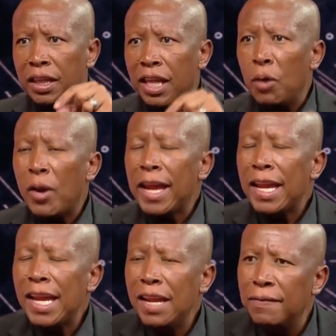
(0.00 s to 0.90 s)
they were
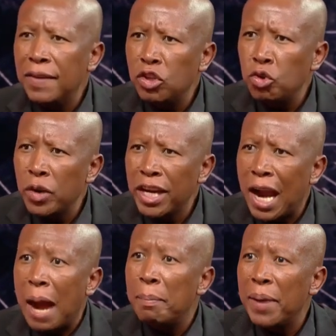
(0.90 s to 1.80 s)
even doing
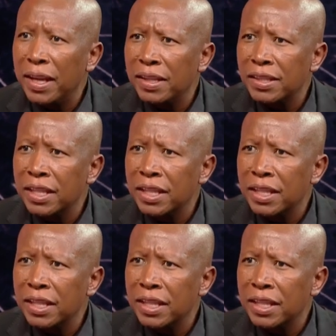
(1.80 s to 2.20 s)
campaigns,